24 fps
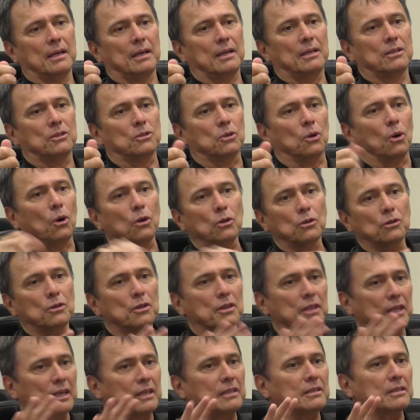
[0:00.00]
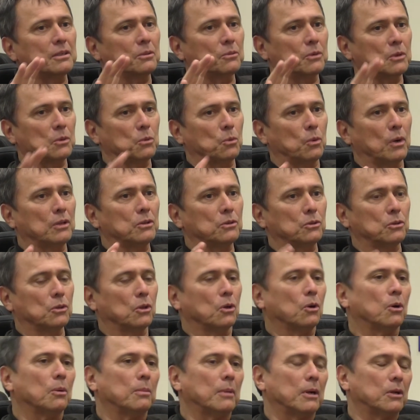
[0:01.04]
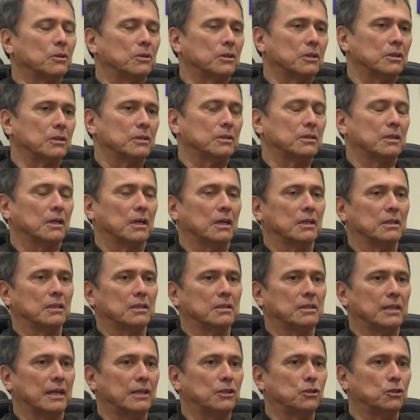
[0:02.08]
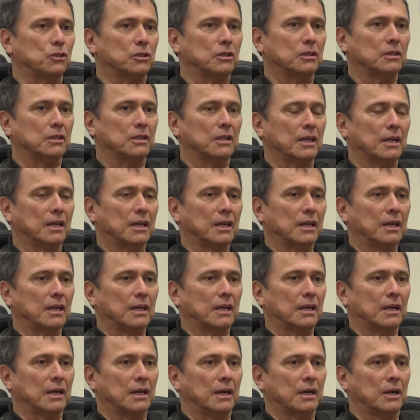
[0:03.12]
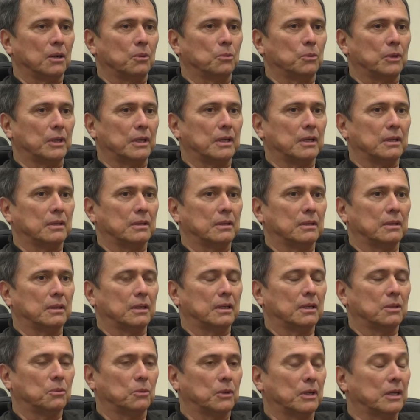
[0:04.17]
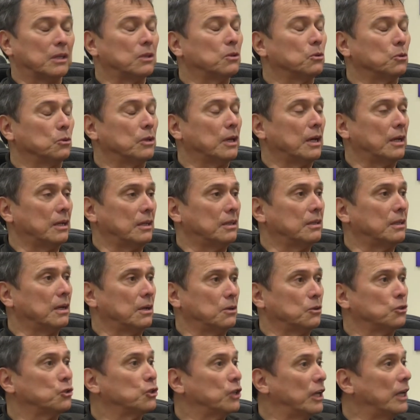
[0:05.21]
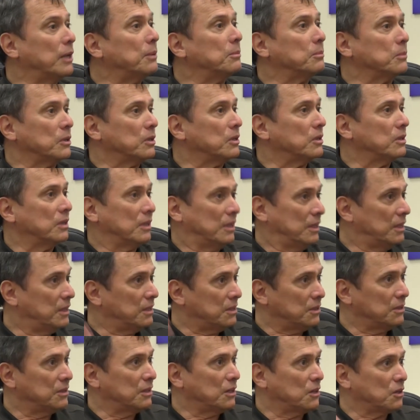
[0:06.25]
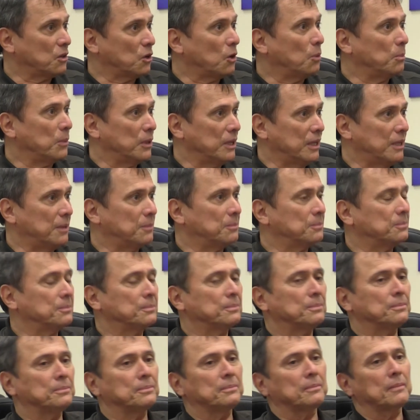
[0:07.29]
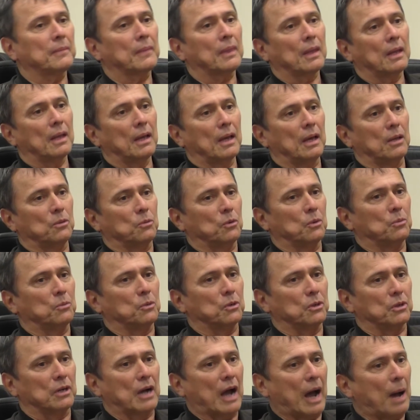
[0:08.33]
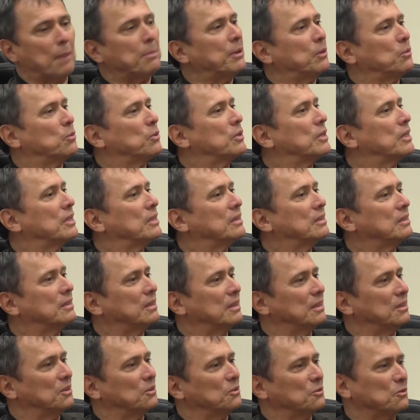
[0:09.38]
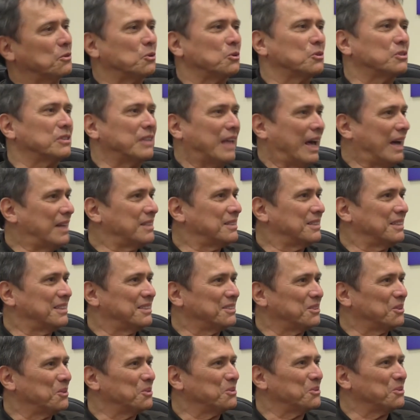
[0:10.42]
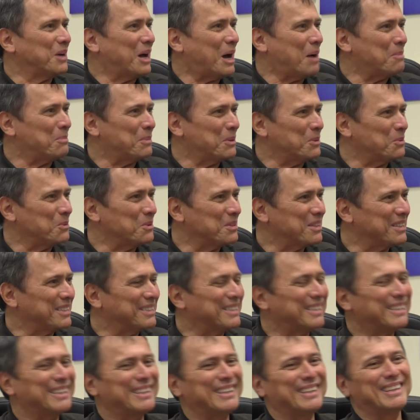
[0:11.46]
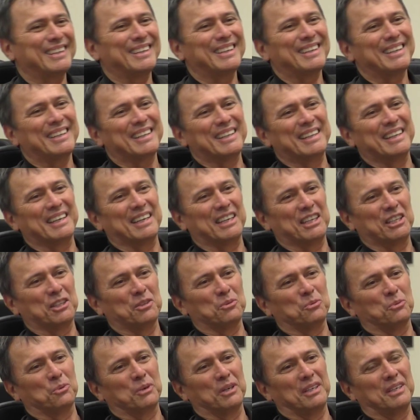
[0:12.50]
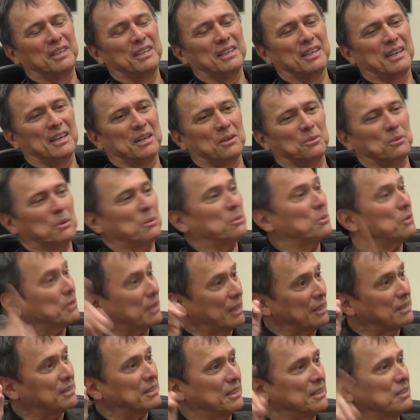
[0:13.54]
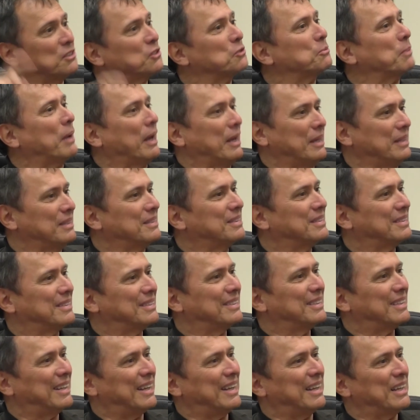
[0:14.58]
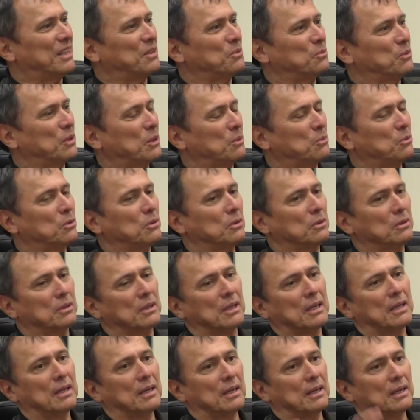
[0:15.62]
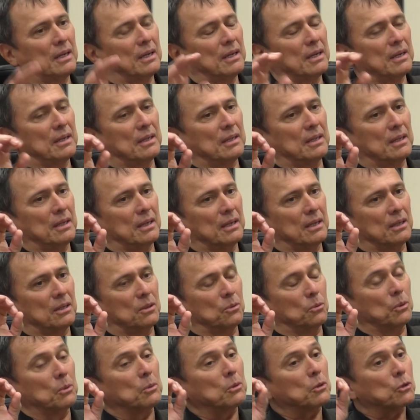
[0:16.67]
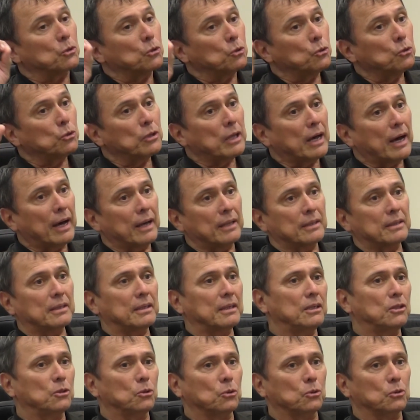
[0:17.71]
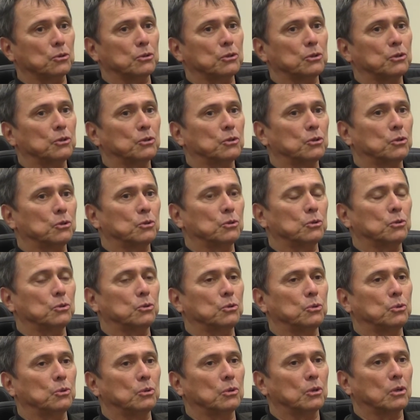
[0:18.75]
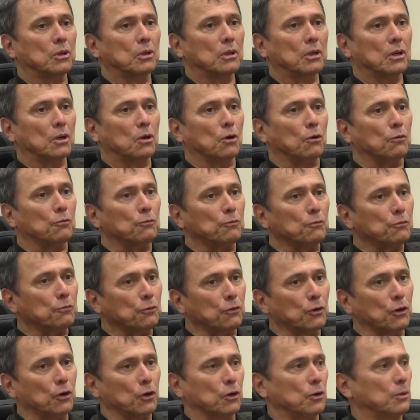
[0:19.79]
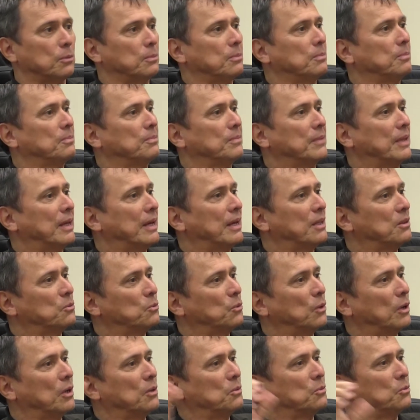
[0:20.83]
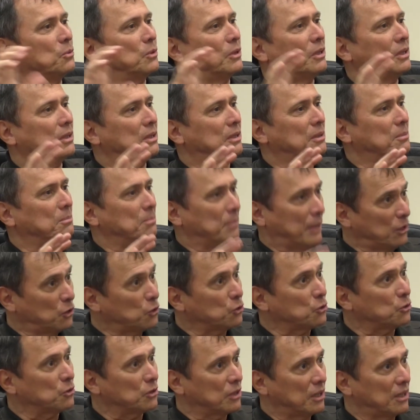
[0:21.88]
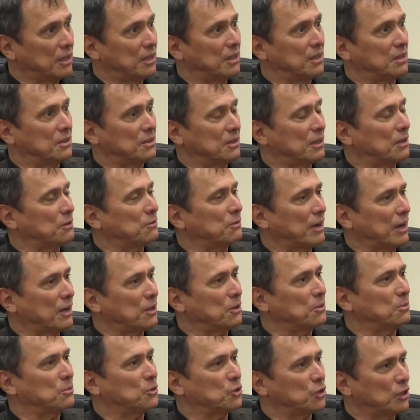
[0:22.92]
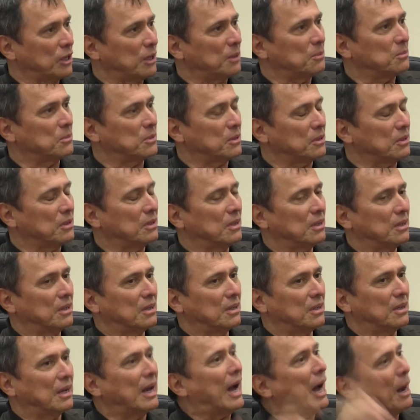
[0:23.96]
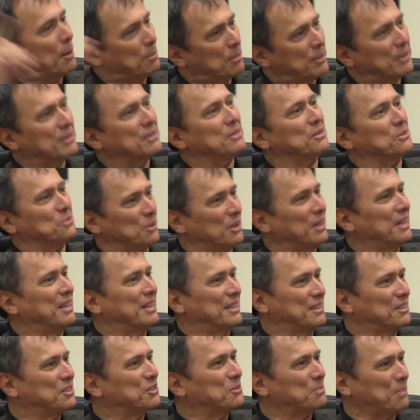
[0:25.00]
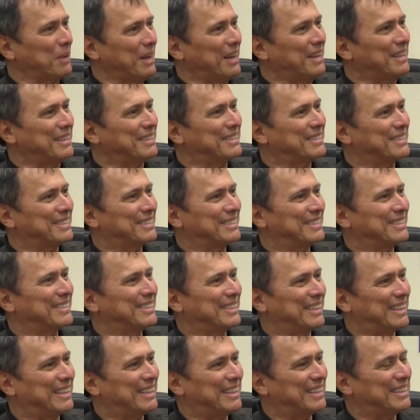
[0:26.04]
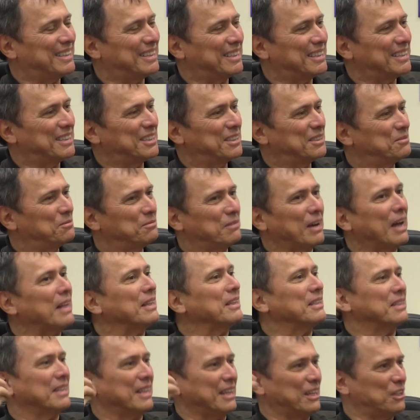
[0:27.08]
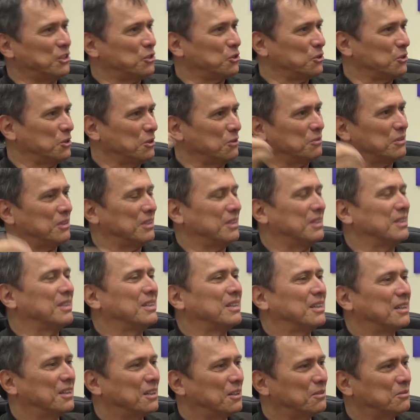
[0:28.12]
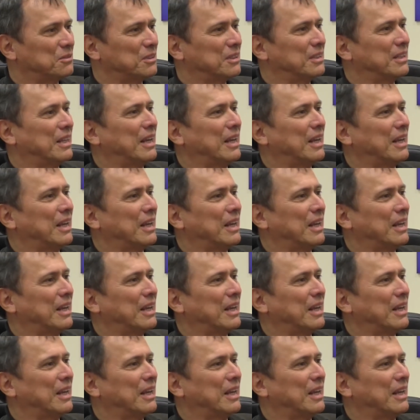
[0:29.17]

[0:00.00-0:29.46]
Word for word: and so all the things that we want to know about this, uh, this engine, uh, we, can, we can do that in our chamber here in our company. And when we're happy with it, and of course NASA is also happy with it, right. then we, uh, we will test it in space. And we will, uh, we will do that in order to confirm that what we measured here in our vacuum chamber happens really in space and validation of the, of the